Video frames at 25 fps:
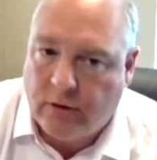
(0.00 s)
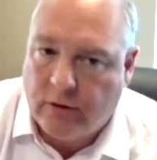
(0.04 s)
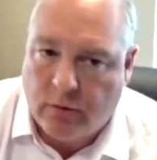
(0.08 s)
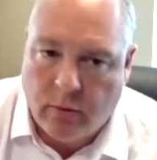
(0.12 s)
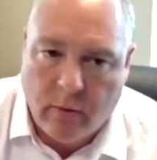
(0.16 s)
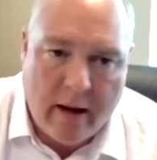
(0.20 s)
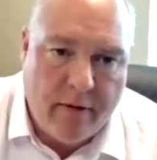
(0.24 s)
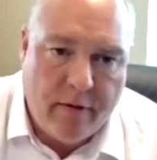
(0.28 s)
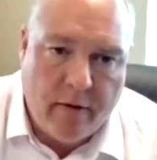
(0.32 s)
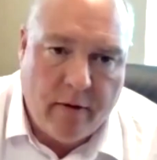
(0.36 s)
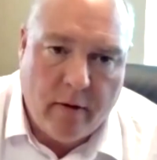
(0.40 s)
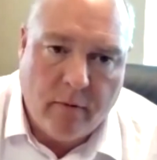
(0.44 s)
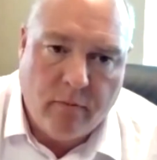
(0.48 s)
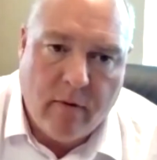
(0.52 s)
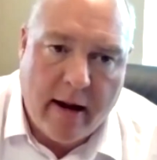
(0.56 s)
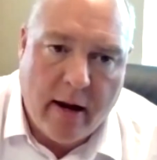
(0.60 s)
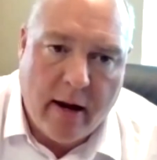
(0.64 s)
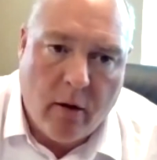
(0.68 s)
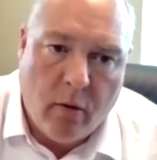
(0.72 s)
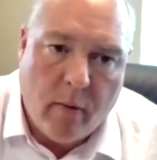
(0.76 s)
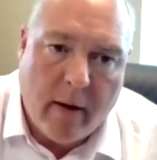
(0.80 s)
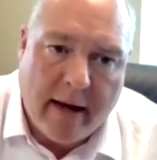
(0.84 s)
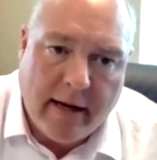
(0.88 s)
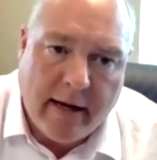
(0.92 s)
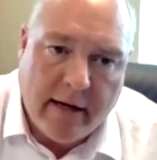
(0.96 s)
That's where the
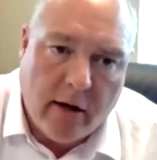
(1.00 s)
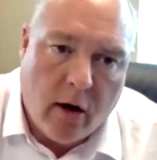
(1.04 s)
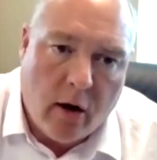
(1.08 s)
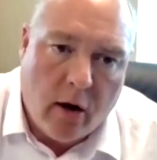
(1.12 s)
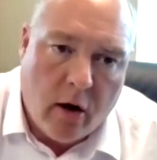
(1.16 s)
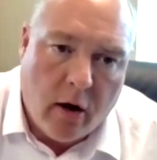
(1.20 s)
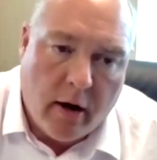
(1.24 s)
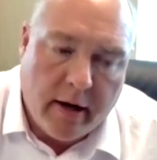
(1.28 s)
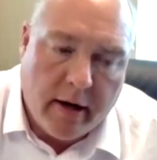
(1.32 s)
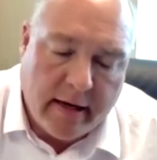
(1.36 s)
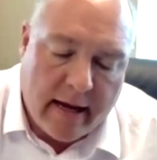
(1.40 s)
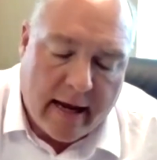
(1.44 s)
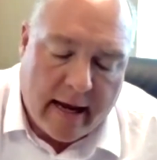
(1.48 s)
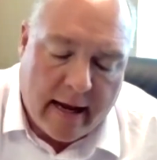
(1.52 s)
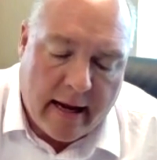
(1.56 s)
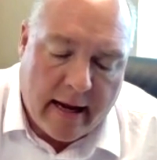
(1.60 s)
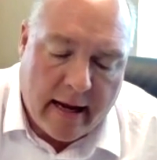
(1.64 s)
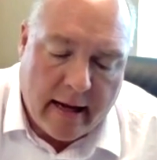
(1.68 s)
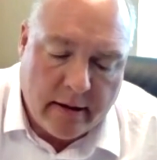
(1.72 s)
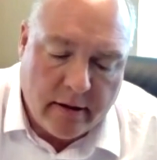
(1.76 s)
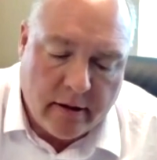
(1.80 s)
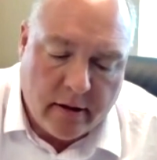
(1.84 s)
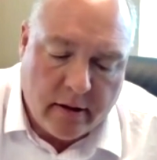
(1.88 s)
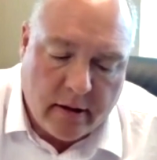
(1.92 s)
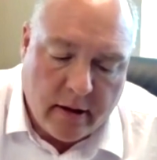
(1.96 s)
railway line
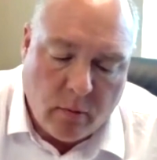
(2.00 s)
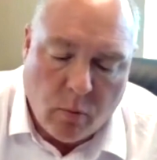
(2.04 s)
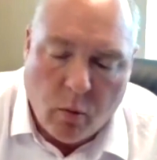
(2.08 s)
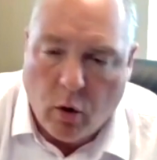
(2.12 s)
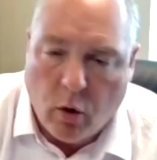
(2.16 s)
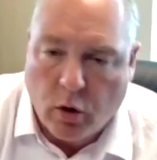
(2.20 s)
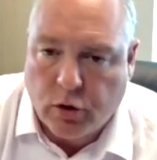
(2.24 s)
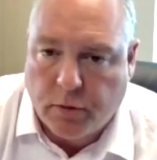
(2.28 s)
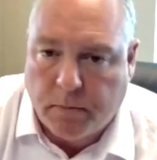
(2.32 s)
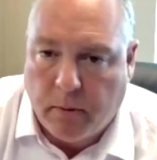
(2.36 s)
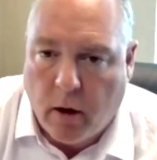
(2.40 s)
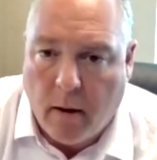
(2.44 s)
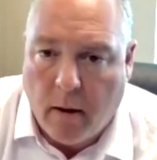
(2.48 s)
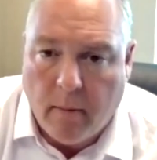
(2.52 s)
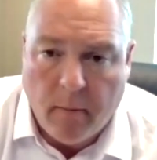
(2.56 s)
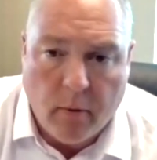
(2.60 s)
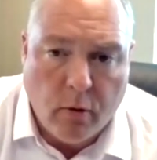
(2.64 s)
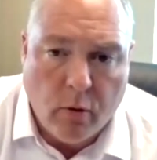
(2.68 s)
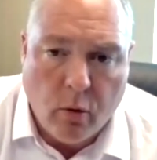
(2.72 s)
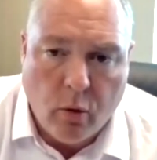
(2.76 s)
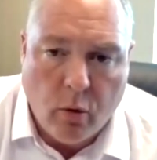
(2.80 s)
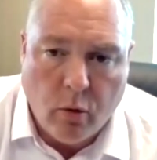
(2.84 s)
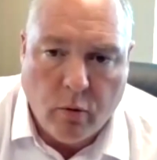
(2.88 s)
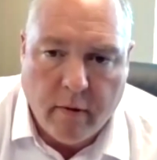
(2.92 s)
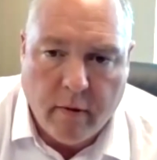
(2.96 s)
and the wash
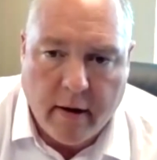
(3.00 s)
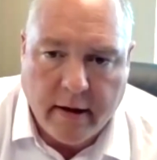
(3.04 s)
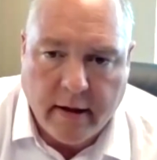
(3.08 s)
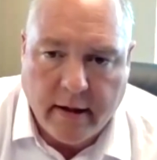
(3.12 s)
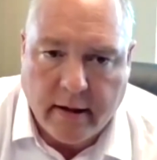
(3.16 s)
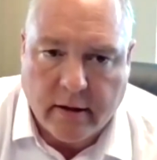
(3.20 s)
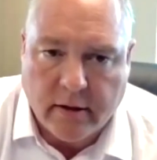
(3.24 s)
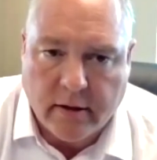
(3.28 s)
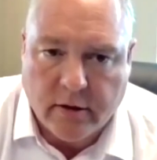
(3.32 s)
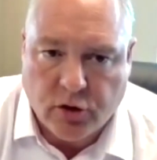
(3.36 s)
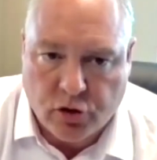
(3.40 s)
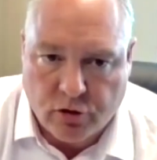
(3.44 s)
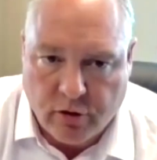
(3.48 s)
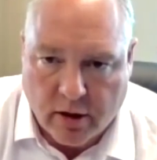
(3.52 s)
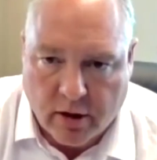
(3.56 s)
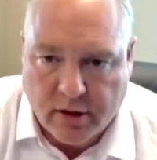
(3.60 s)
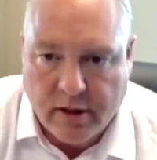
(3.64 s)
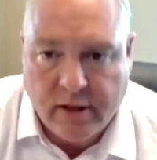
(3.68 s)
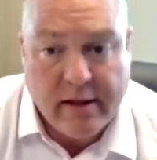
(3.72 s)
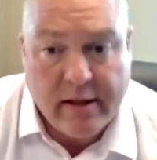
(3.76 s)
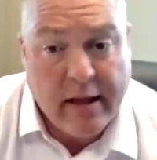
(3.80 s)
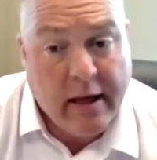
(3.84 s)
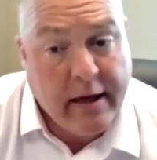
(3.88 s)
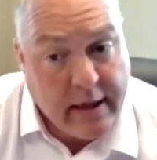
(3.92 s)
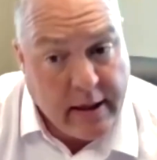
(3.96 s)
plant were already
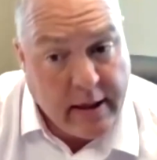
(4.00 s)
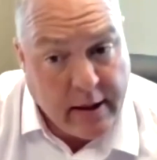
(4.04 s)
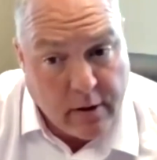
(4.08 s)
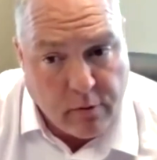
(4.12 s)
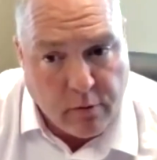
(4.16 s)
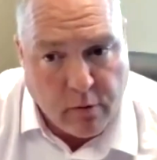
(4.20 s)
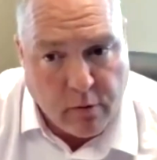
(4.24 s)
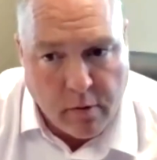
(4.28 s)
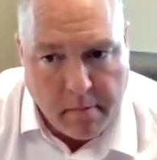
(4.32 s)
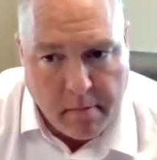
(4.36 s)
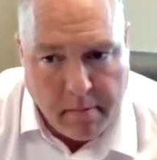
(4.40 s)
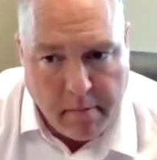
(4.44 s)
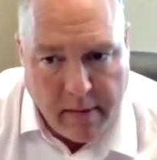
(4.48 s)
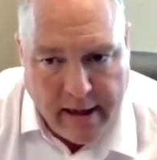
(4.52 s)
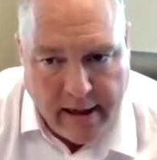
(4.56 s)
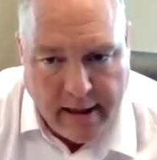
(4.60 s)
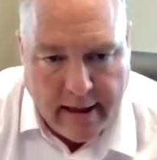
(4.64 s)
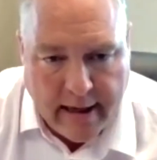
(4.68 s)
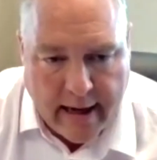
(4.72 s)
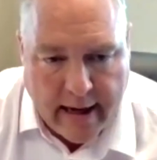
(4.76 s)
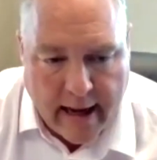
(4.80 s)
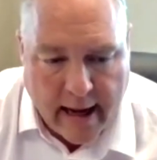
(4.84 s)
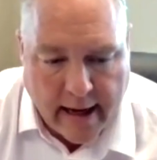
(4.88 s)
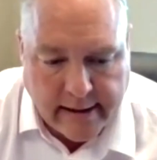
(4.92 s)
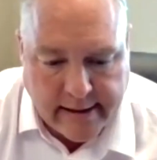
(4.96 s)
constructed. They needed
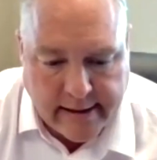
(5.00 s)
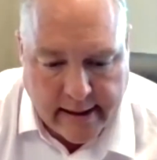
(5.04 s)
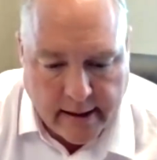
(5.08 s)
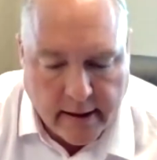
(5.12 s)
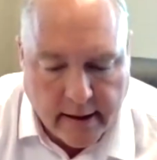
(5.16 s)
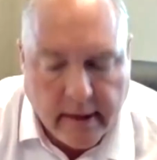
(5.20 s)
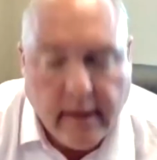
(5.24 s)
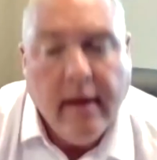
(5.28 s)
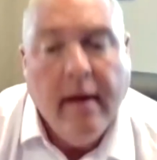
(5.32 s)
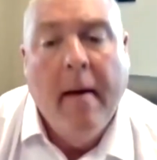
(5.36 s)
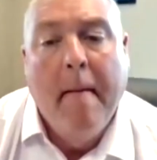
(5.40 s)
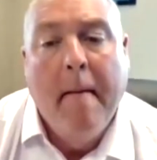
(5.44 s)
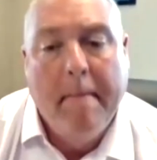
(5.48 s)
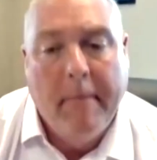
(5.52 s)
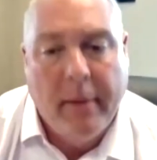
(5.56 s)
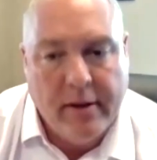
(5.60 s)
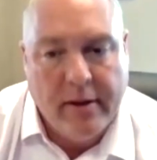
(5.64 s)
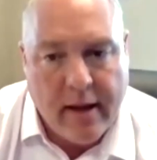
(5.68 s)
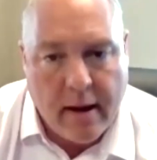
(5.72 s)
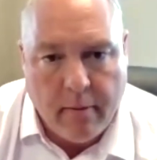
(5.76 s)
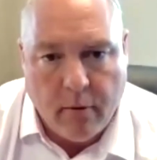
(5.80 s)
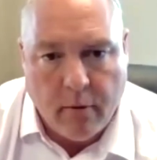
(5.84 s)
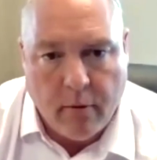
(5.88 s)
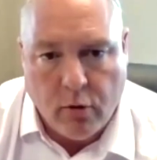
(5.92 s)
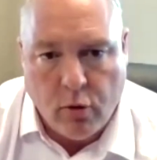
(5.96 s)
remediating,
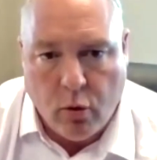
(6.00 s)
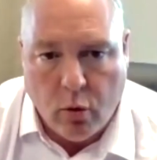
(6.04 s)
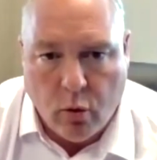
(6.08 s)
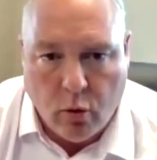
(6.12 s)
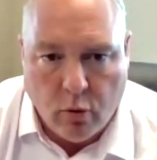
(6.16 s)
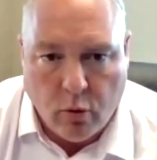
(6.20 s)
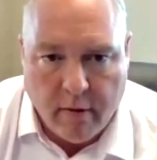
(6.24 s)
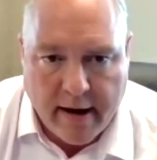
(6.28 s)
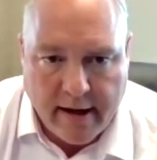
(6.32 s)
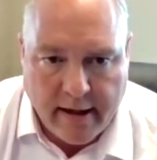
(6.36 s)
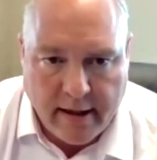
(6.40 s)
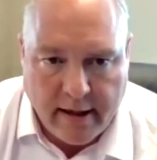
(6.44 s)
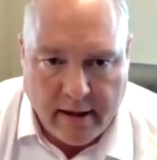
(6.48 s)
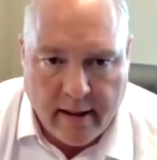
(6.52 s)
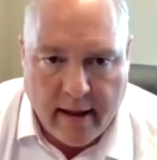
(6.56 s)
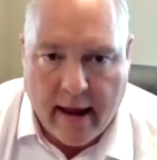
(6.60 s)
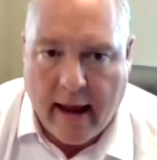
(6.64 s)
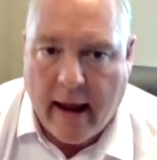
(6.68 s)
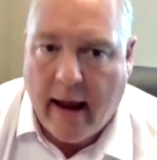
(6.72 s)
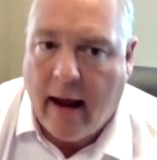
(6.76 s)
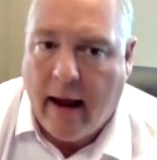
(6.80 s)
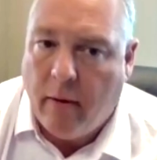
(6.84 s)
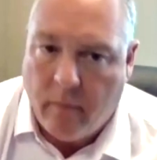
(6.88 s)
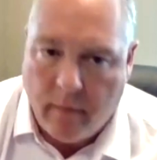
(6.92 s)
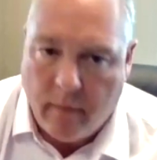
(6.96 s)
but they were already
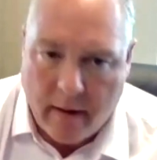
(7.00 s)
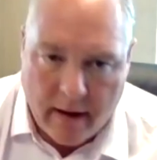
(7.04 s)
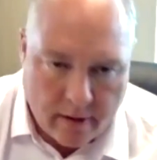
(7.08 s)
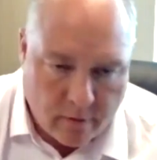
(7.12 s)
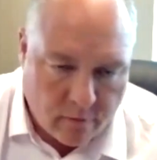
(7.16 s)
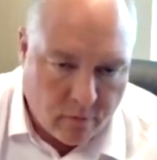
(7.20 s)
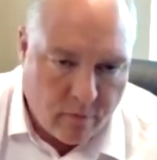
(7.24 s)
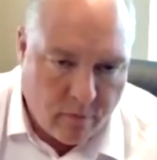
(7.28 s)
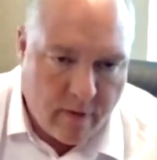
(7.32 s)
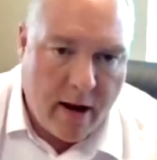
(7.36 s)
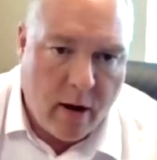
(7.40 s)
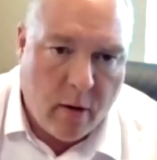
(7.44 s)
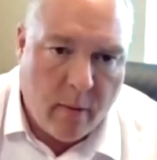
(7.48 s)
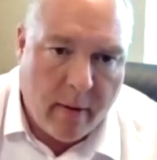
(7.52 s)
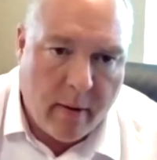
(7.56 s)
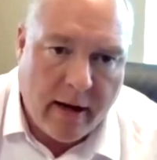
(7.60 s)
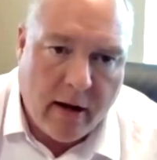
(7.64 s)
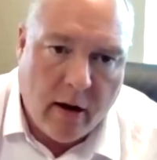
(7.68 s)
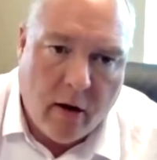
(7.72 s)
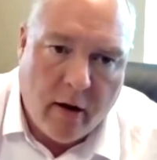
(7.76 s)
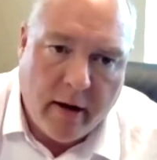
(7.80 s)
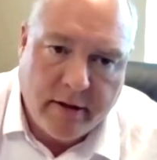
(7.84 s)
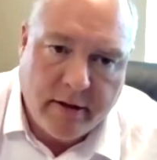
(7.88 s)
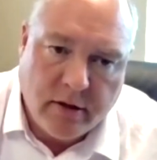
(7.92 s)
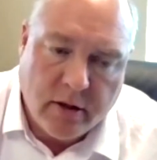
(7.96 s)
there. Had a
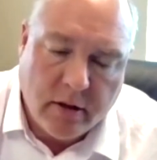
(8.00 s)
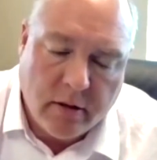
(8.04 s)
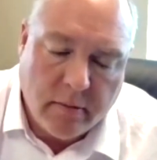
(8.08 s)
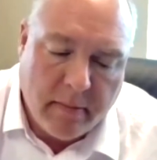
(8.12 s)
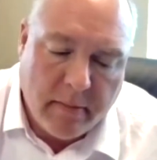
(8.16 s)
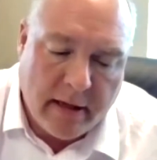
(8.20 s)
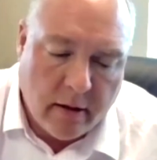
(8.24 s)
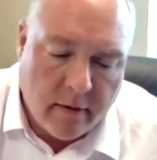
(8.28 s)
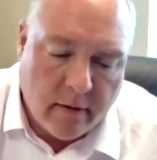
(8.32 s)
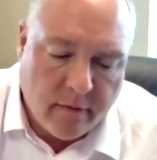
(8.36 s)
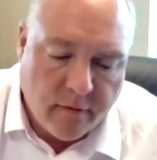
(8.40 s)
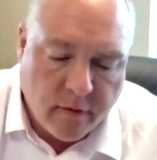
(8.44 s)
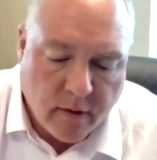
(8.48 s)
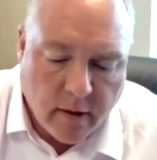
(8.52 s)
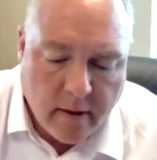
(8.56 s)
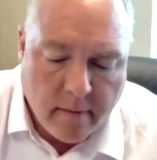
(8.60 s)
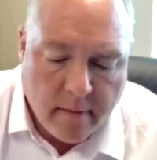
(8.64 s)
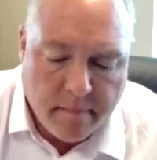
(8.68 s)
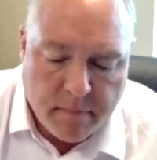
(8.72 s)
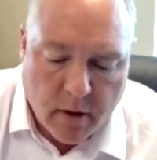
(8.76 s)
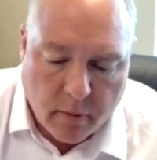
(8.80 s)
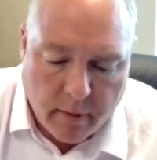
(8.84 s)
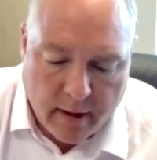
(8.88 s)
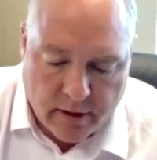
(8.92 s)
railway line to the middle of